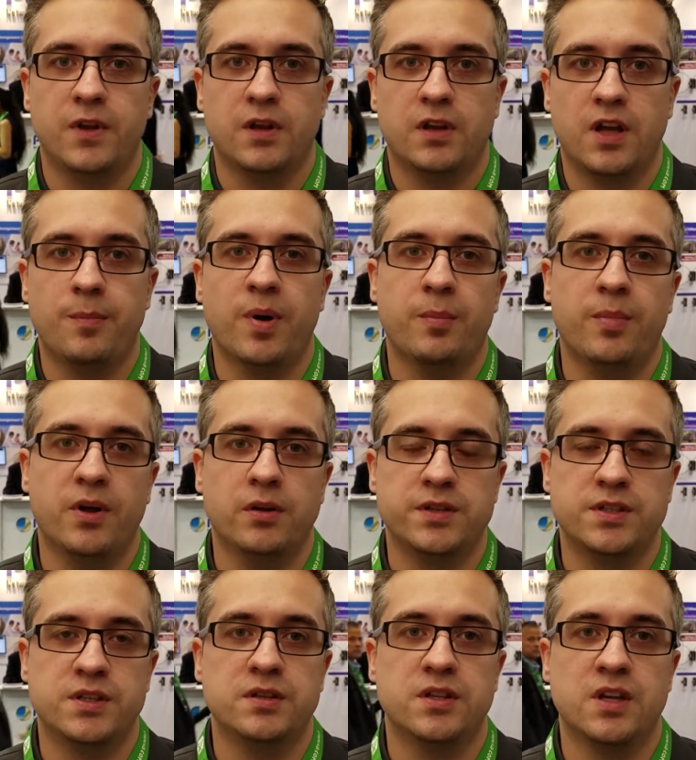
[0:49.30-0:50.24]

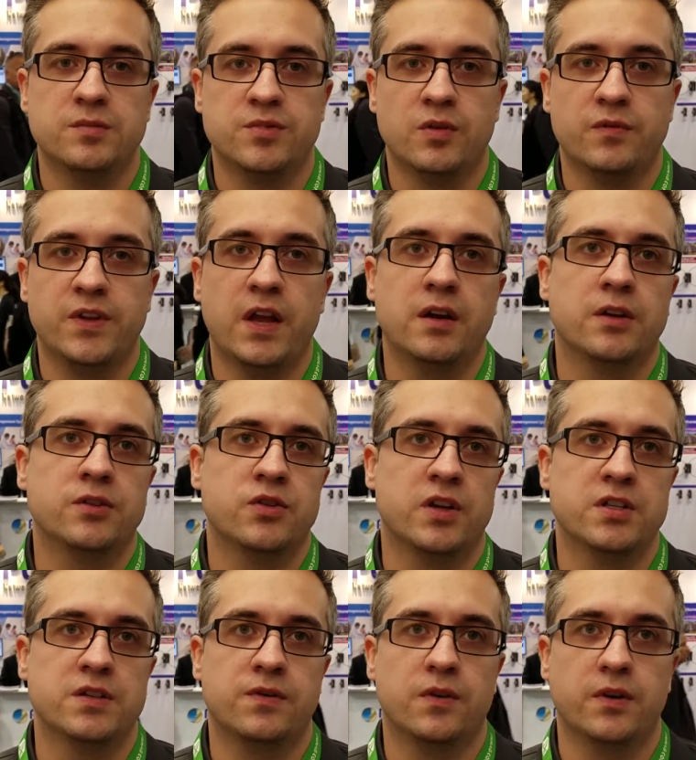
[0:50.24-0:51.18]
capabilities in terms of data
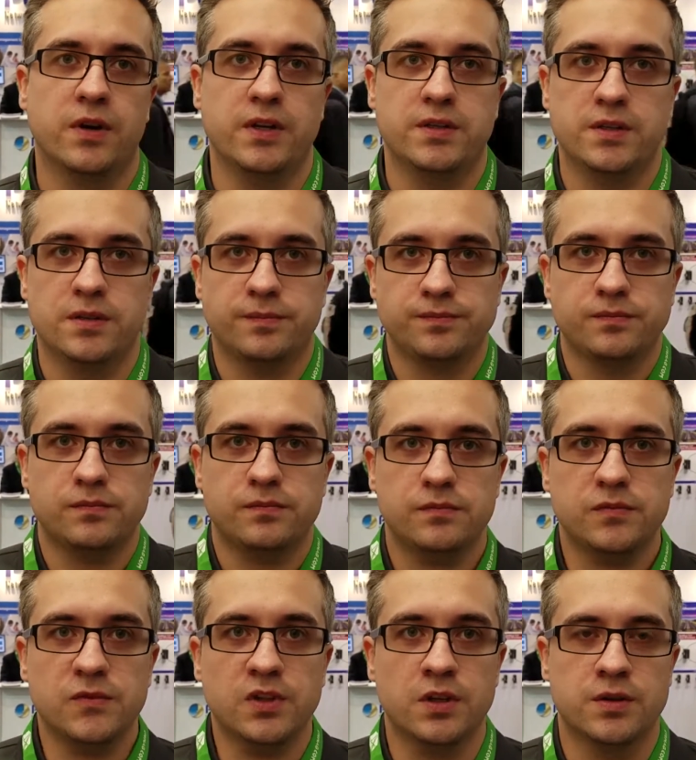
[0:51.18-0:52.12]
transfer
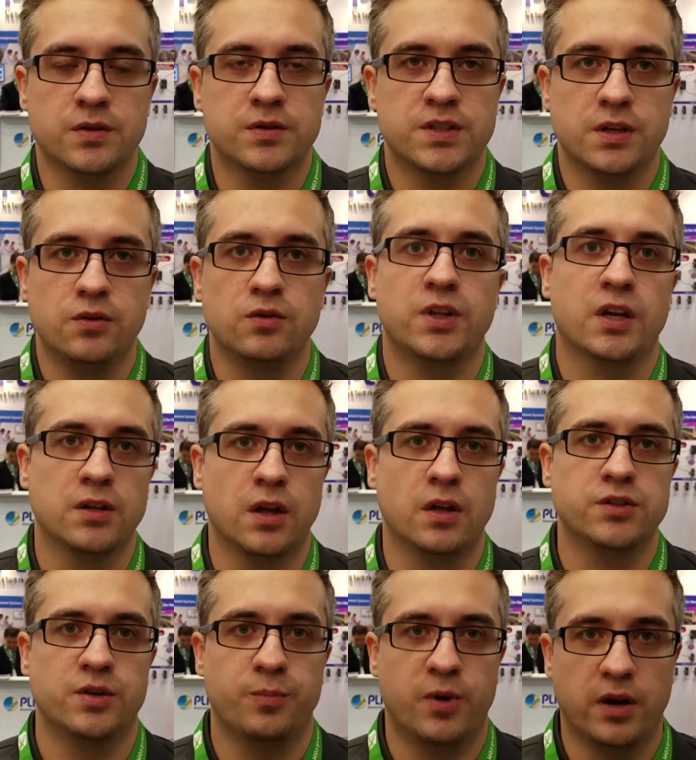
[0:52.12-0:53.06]
rate. So it's a new
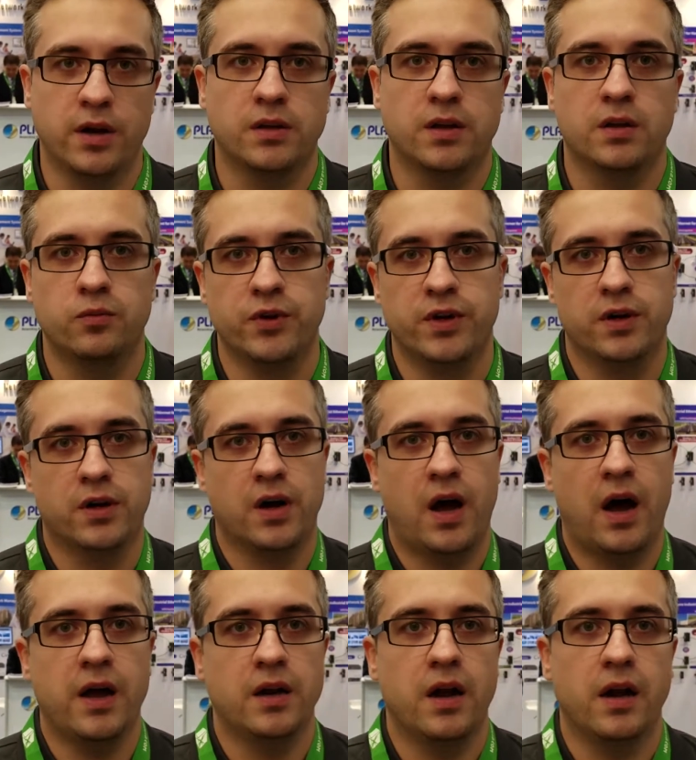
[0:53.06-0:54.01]
technology product that we are
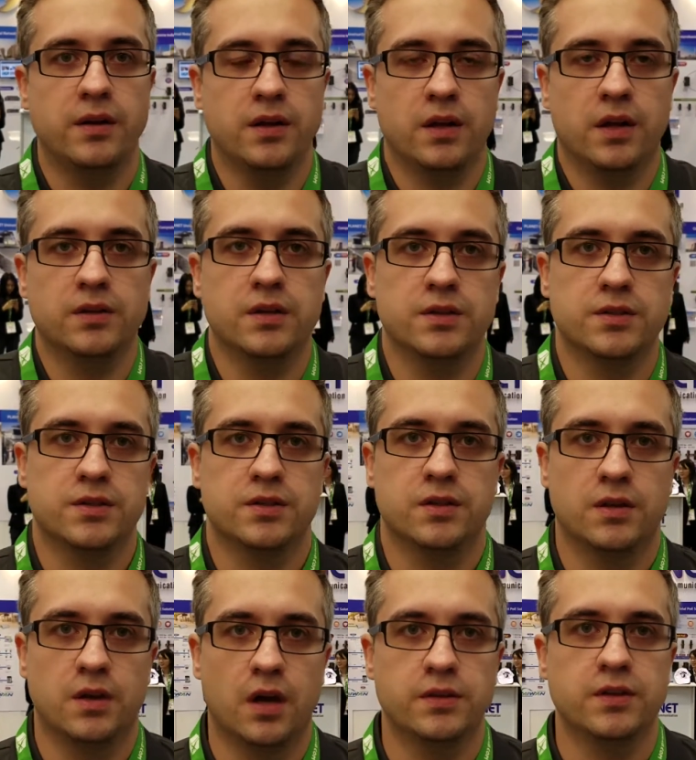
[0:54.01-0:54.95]
highlighting at
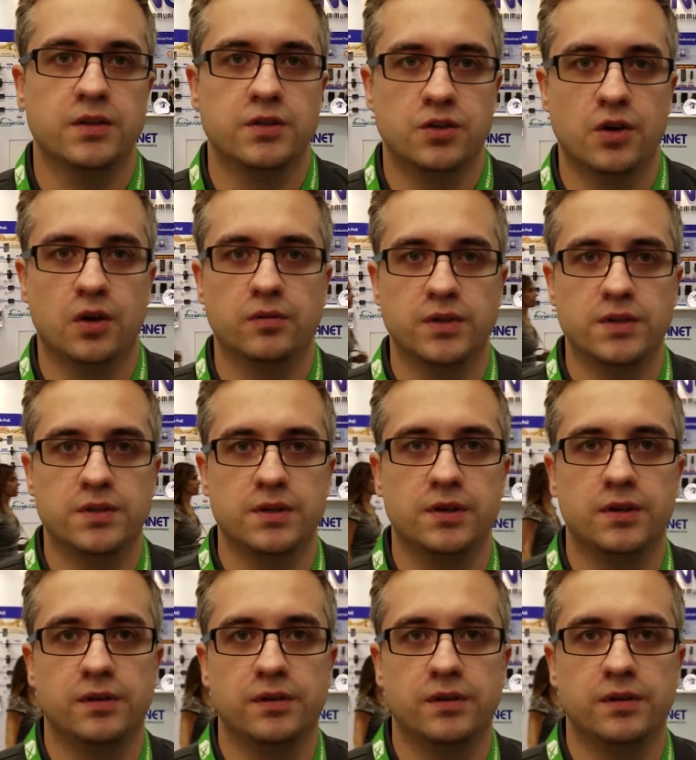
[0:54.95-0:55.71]
this show this year.